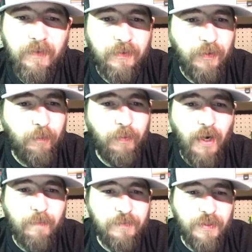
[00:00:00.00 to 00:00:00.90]
No
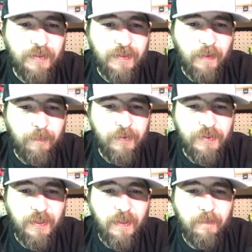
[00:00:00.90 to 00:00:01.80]
problem, Justin. I
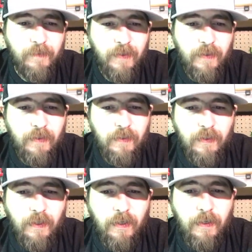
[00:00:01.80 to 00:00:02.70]
appreciate it.
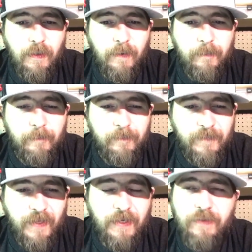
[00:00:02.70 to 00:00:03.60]

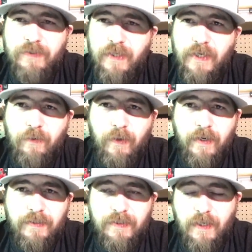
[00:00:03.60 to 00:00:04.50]
Thank you, St.
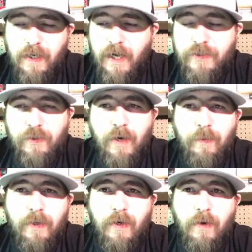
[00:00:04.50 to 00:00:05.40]
Crest.
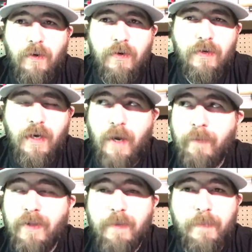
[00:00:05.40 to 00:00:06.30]
I try really
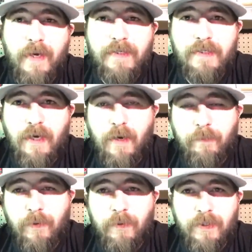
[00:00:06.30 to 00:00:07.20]
hard. I'm not the
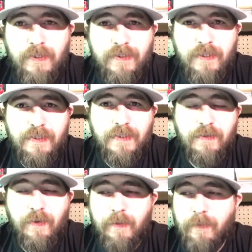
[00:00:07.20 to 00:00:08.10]
best at uploading
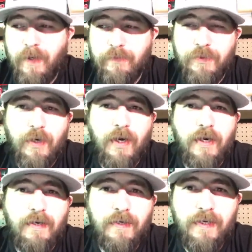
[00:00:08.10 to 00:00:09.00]
consistently, but I'm
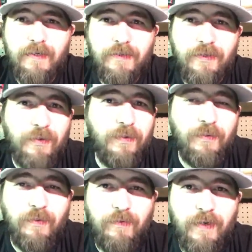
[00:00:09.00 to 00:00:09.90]
trying to get 2
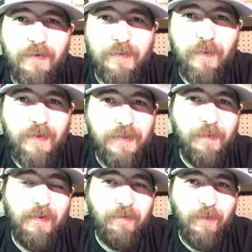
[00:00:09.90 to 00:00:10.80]
to 3 videos a week.
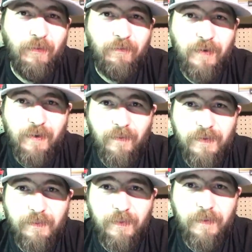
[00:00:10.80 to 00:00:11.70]
This will be the fourth video
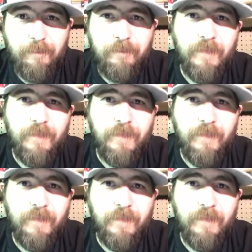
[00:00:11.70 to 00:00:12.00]
this week.